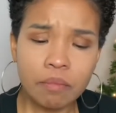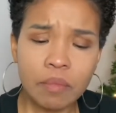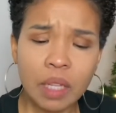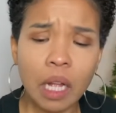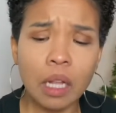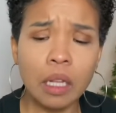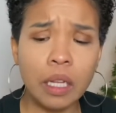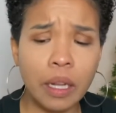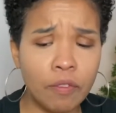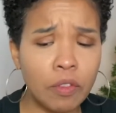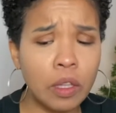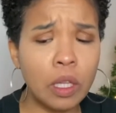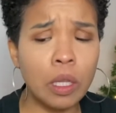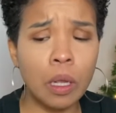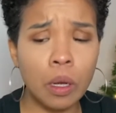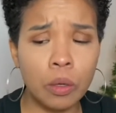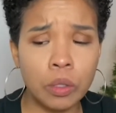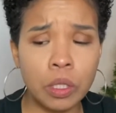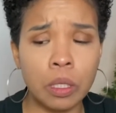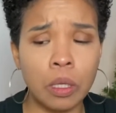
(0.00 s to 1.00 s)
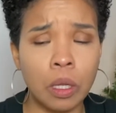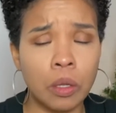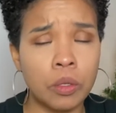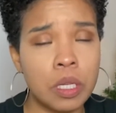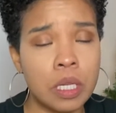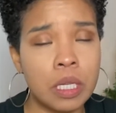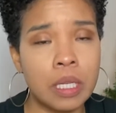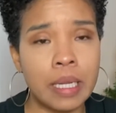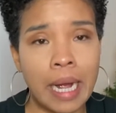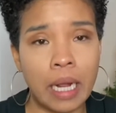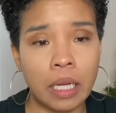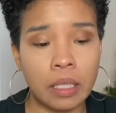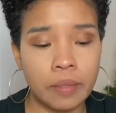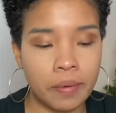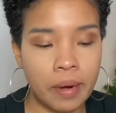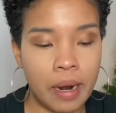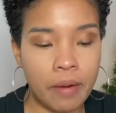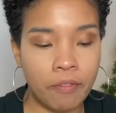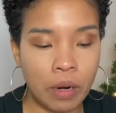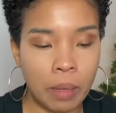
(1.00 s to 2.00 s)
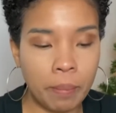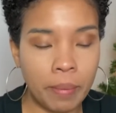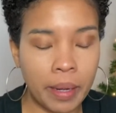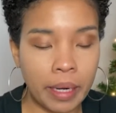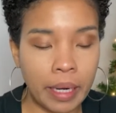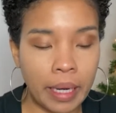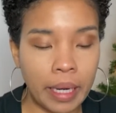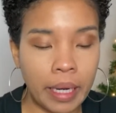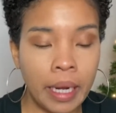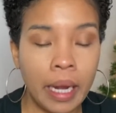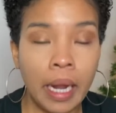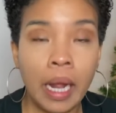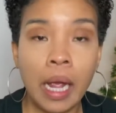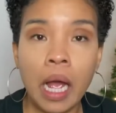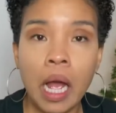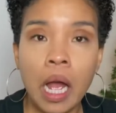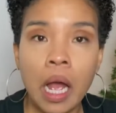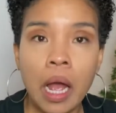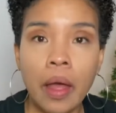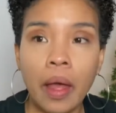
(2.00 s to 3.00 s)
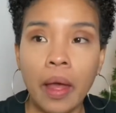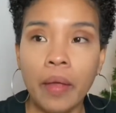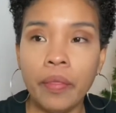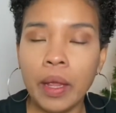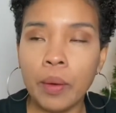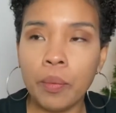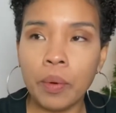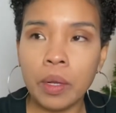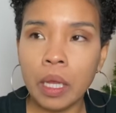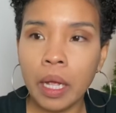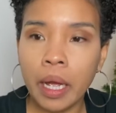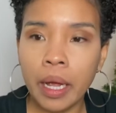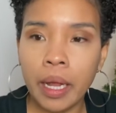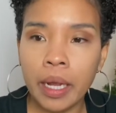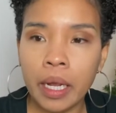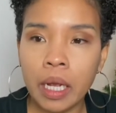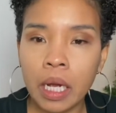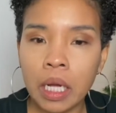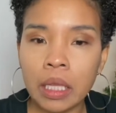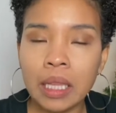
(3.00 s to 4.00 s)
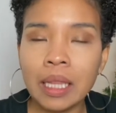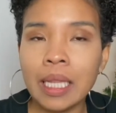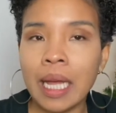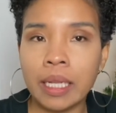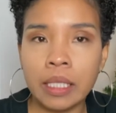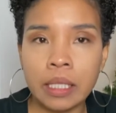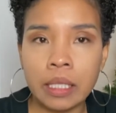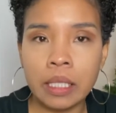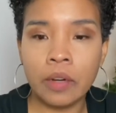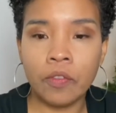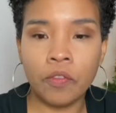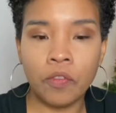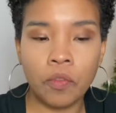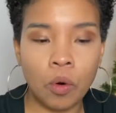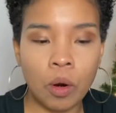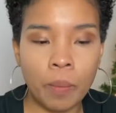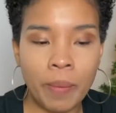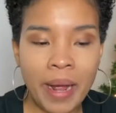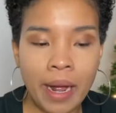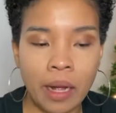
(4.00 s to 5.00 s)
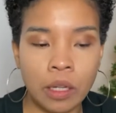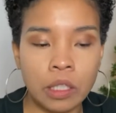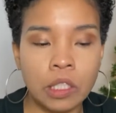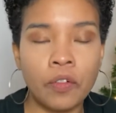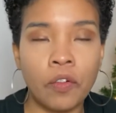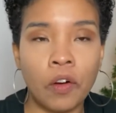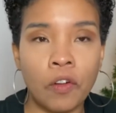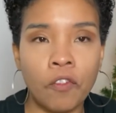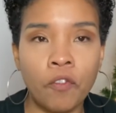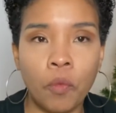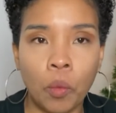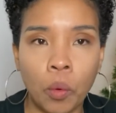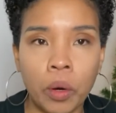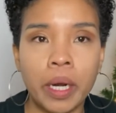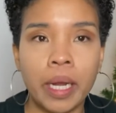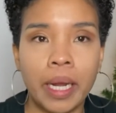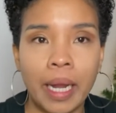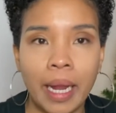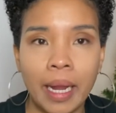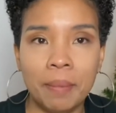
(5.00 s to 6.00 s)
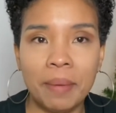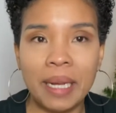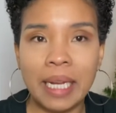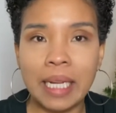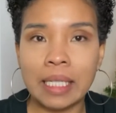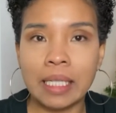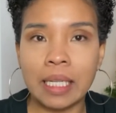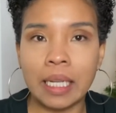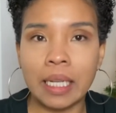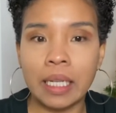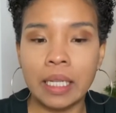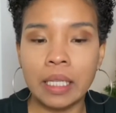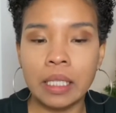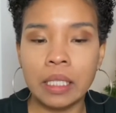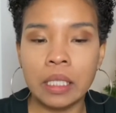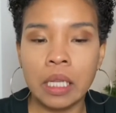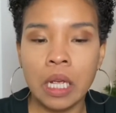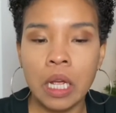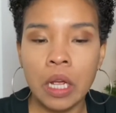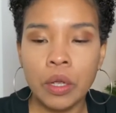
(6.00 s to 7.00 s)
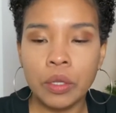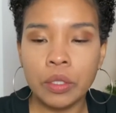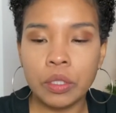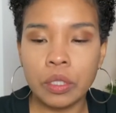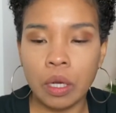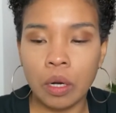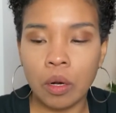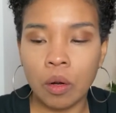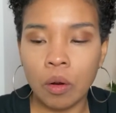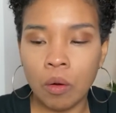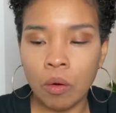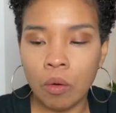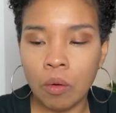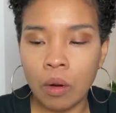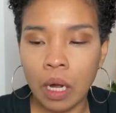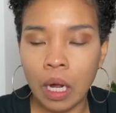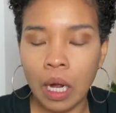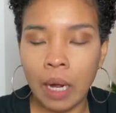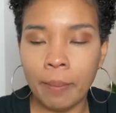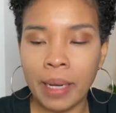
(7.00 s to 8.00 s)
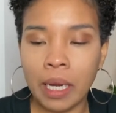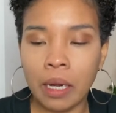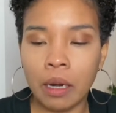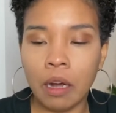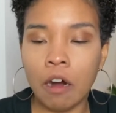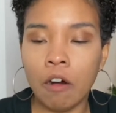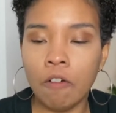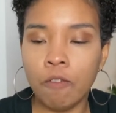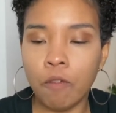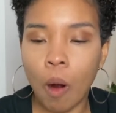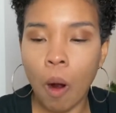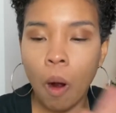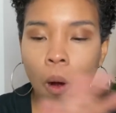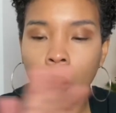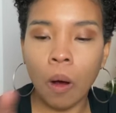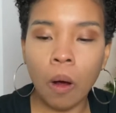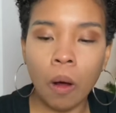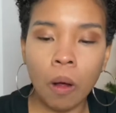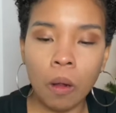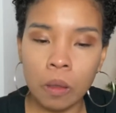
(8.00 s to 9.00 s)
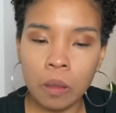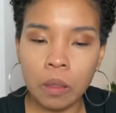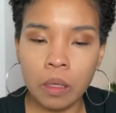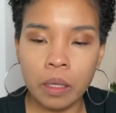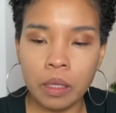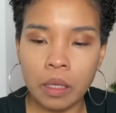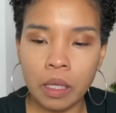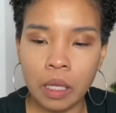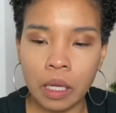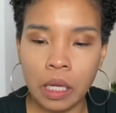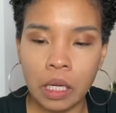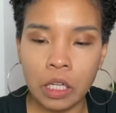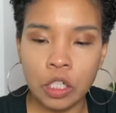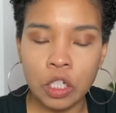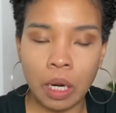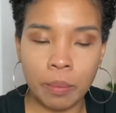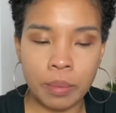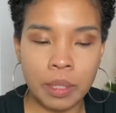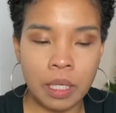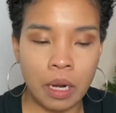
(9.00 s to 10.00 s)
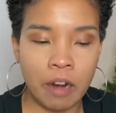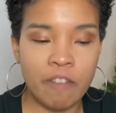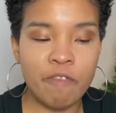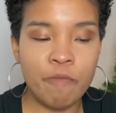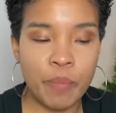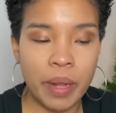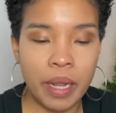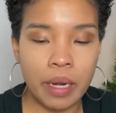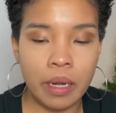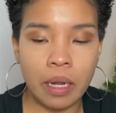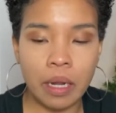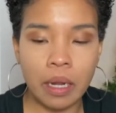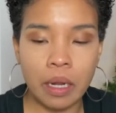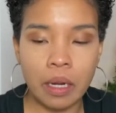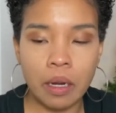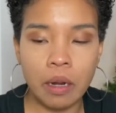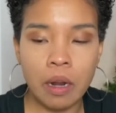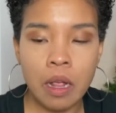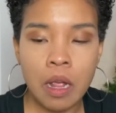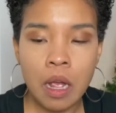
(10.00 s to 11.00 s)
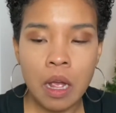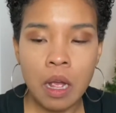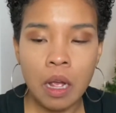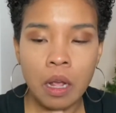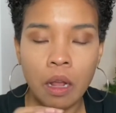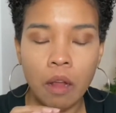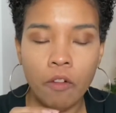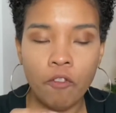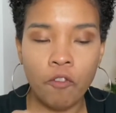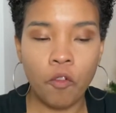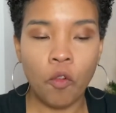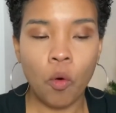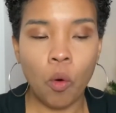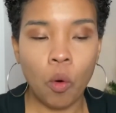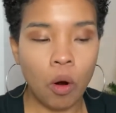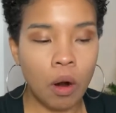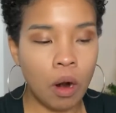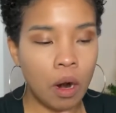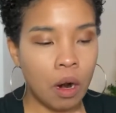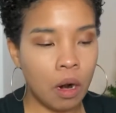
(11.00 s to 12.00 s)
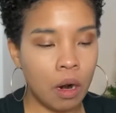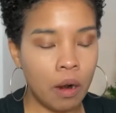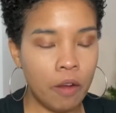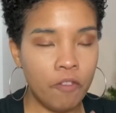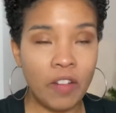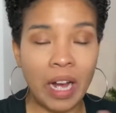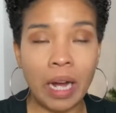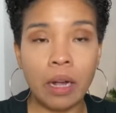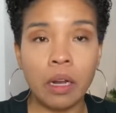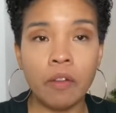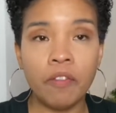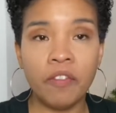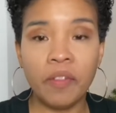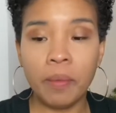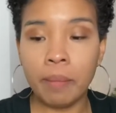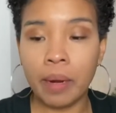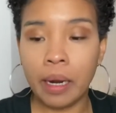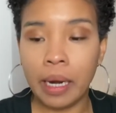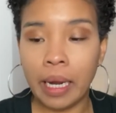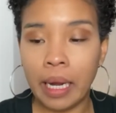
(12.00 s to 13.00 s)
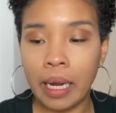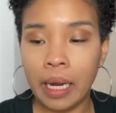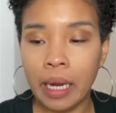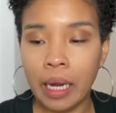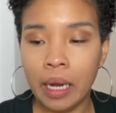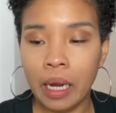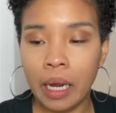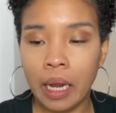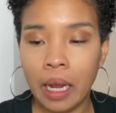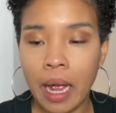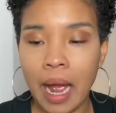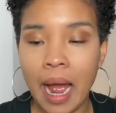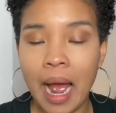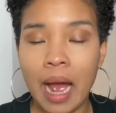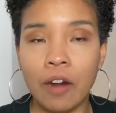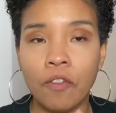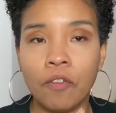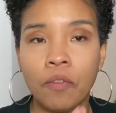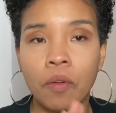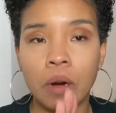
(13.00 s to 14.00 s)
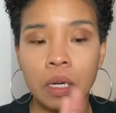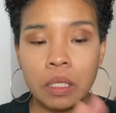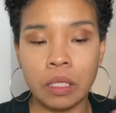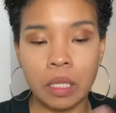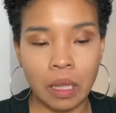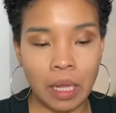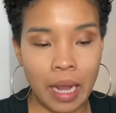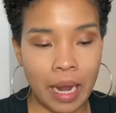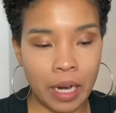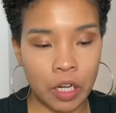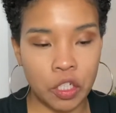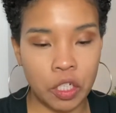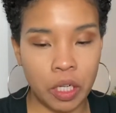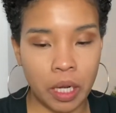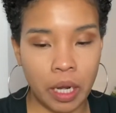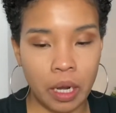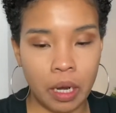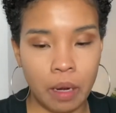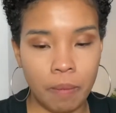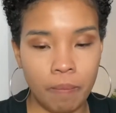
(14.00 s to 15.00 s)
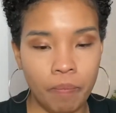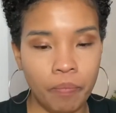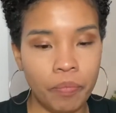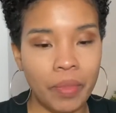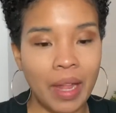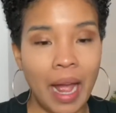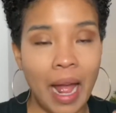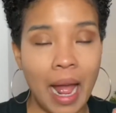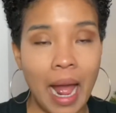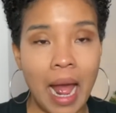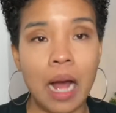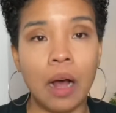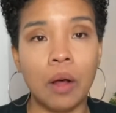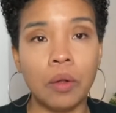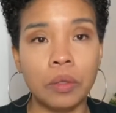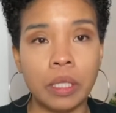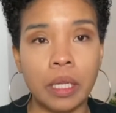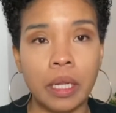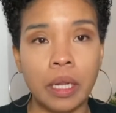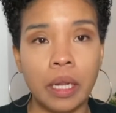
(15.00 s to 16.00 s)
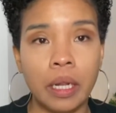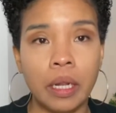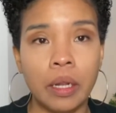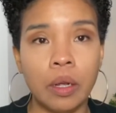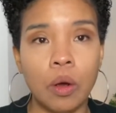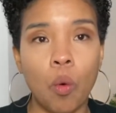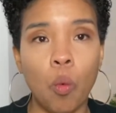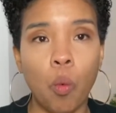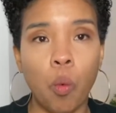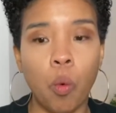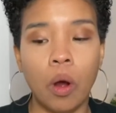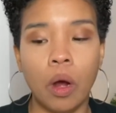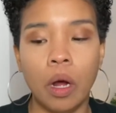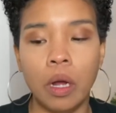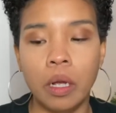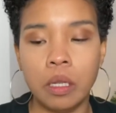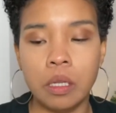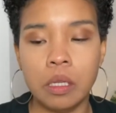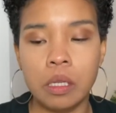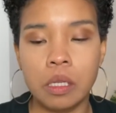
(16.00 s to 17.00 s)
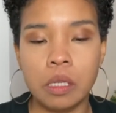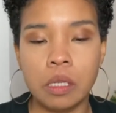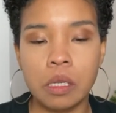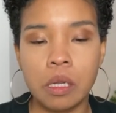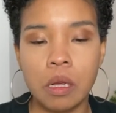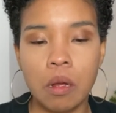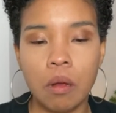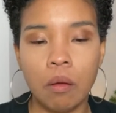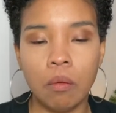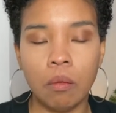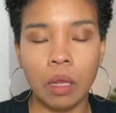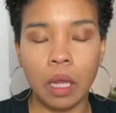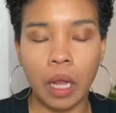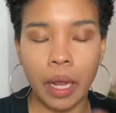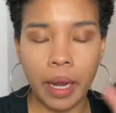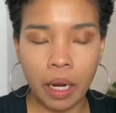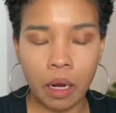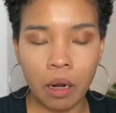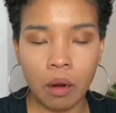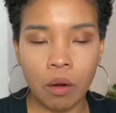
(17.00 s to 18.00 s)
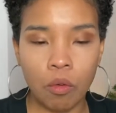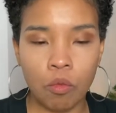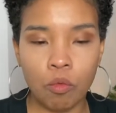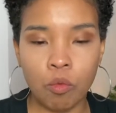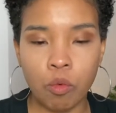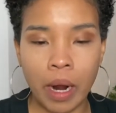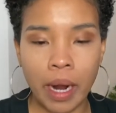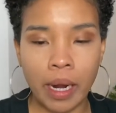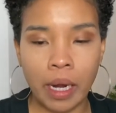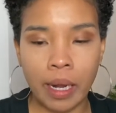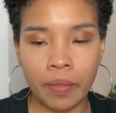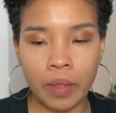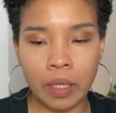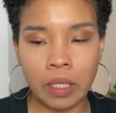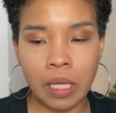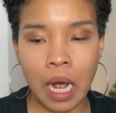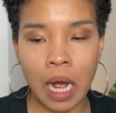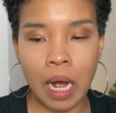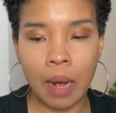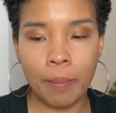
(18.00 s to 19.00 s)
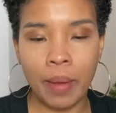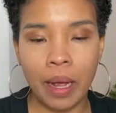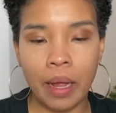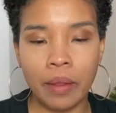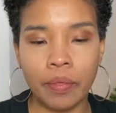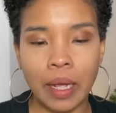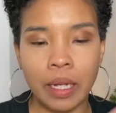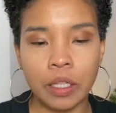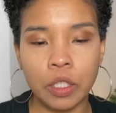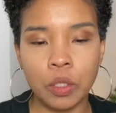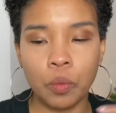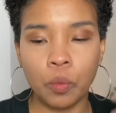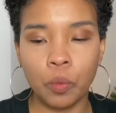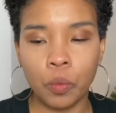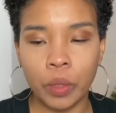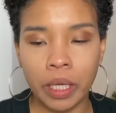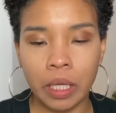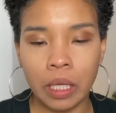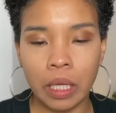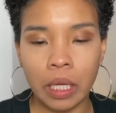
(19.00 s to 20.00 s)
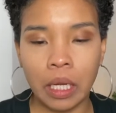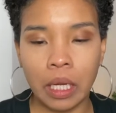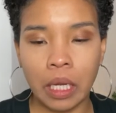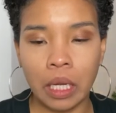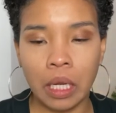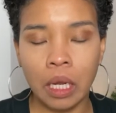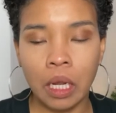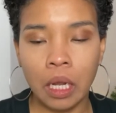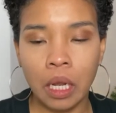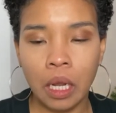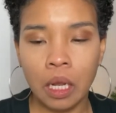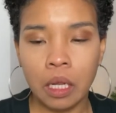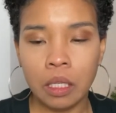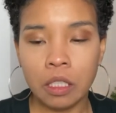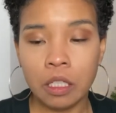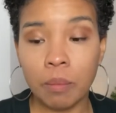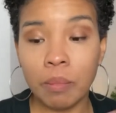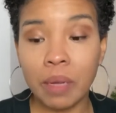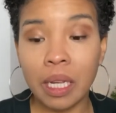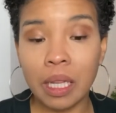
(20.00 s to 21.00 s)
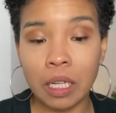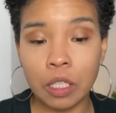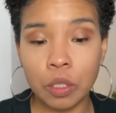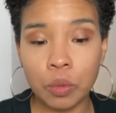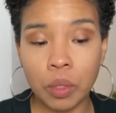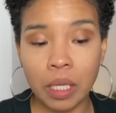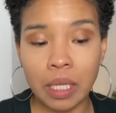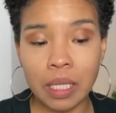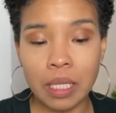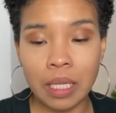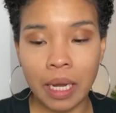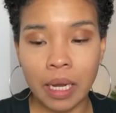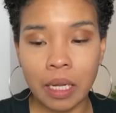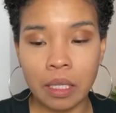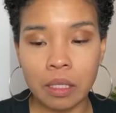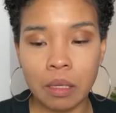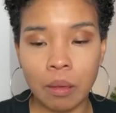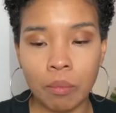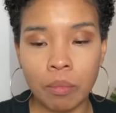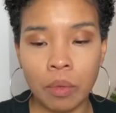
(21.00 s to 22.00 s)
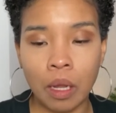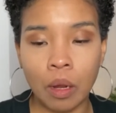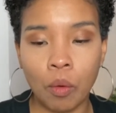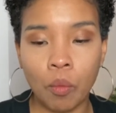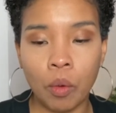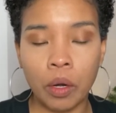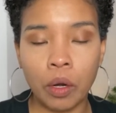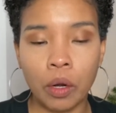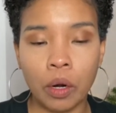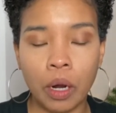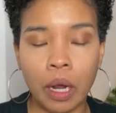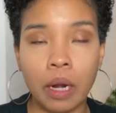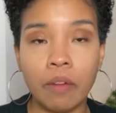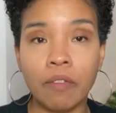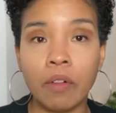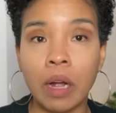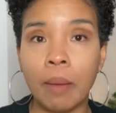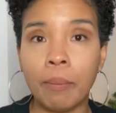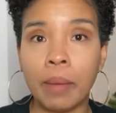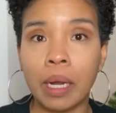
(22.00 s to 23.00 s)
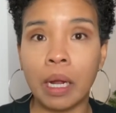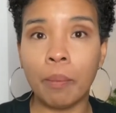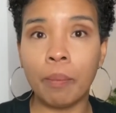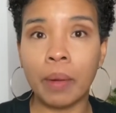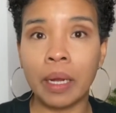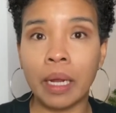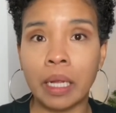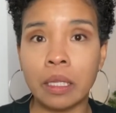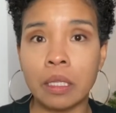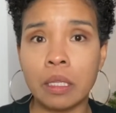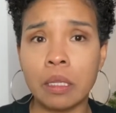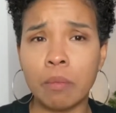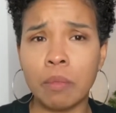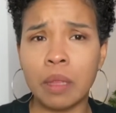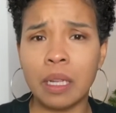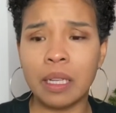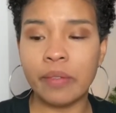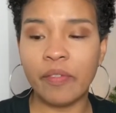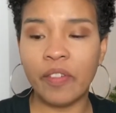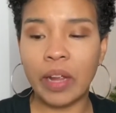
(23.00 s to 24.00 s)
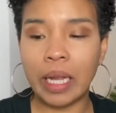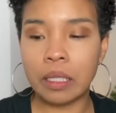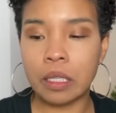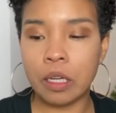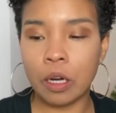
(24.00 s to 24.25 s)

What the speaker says: have loads and loads of snacks for everybody. And they were like less than £4 for 48 pieces. So, I mean, of all the shops that I've been in, for value for money and for selection, Aldi was like right at the top. And that's really to me, that's really saying something when you're kind of coming up against some of these fancier